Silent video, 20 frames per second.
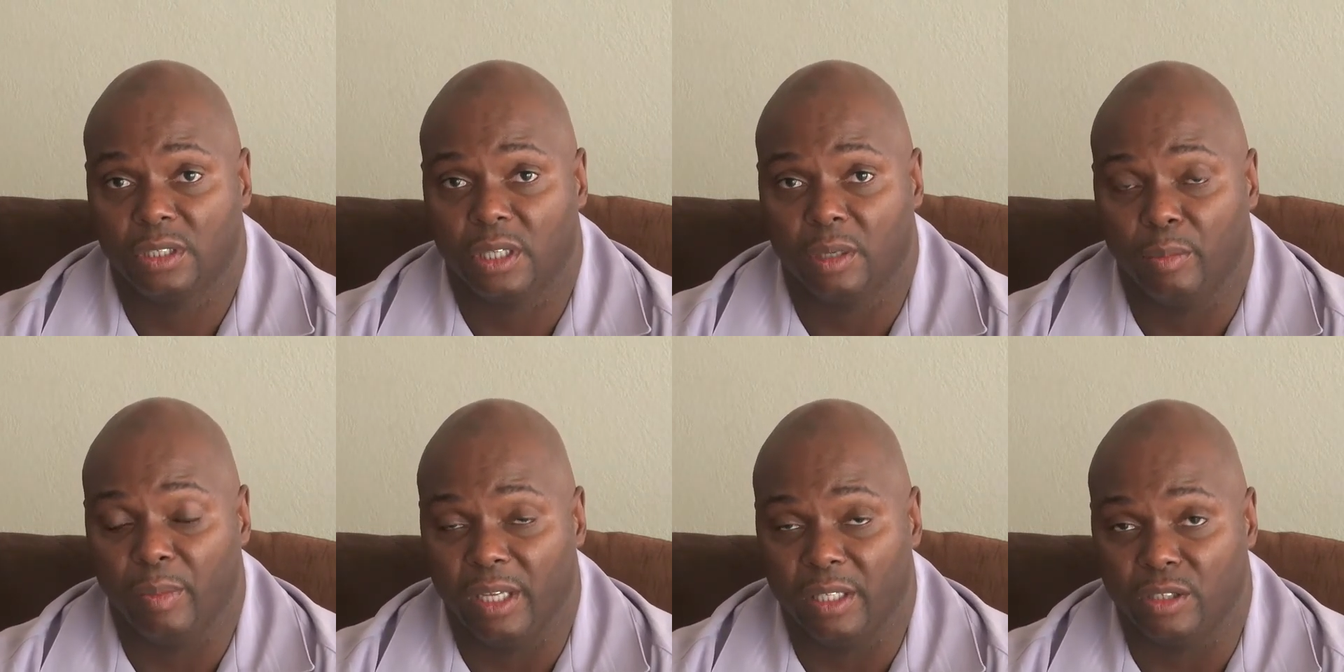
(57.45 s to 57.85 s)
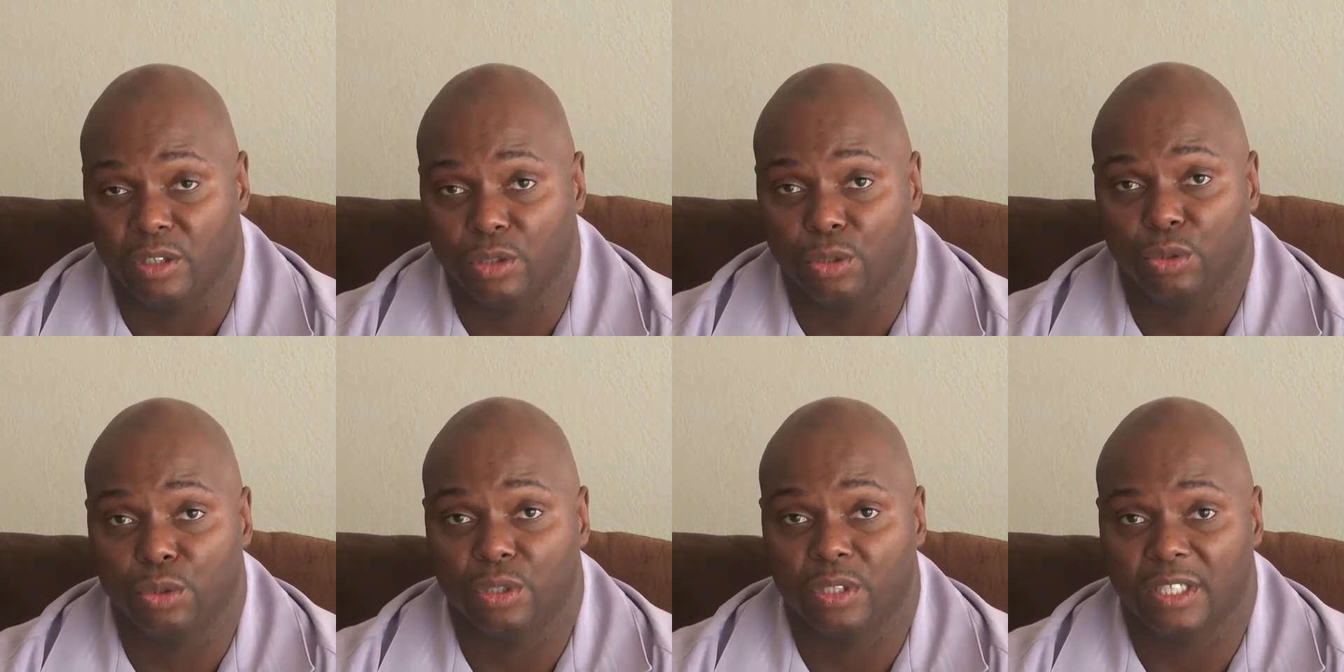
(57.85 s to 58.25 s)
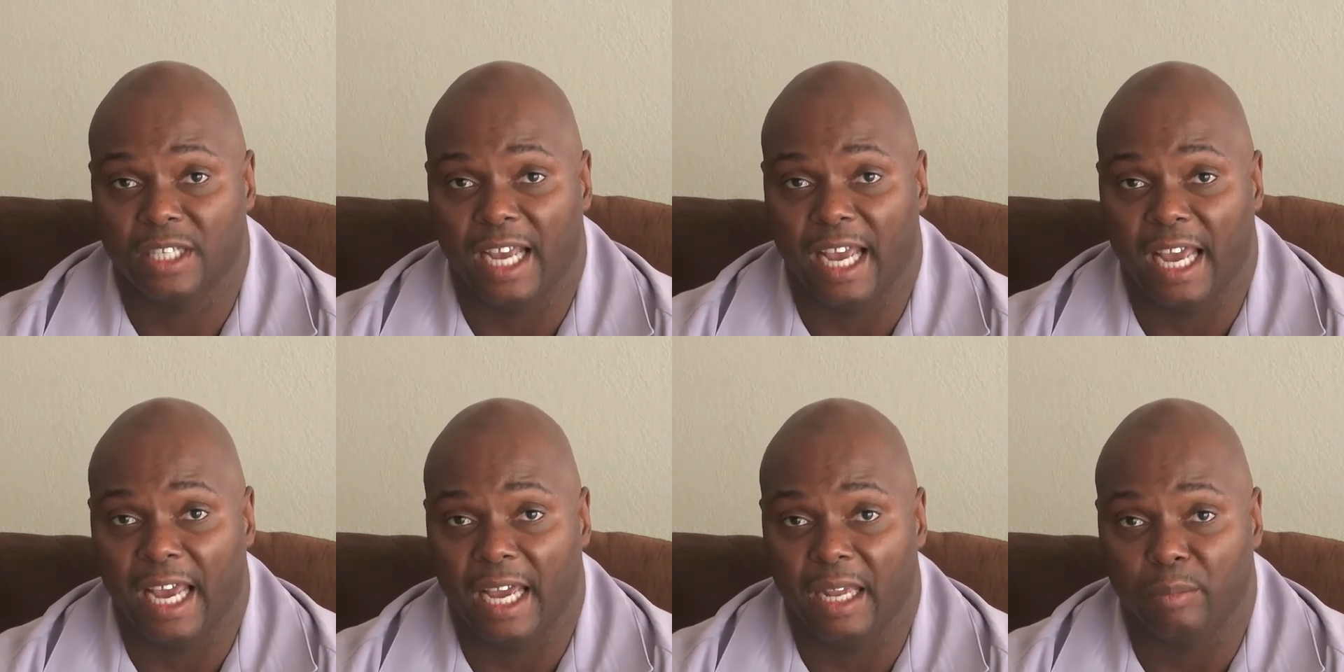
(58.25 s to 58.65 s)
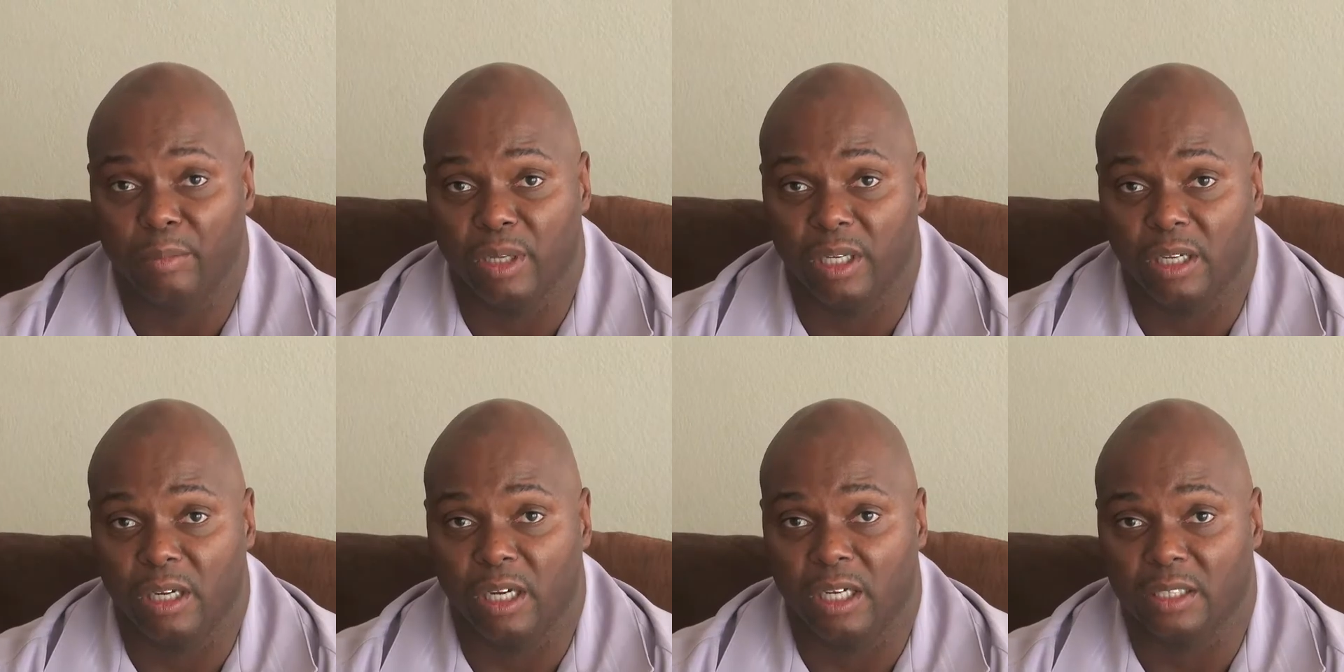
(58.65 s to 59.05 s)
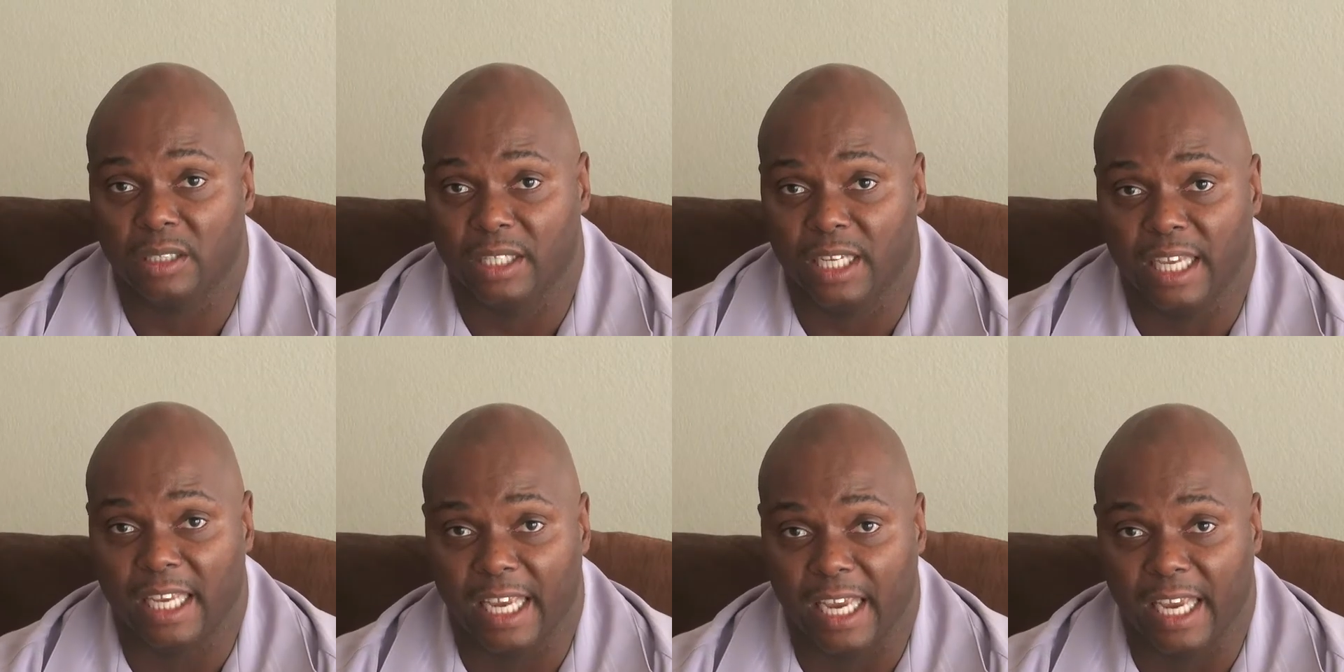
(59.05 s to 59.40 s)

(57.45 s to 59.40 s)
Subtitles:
commit suicide because they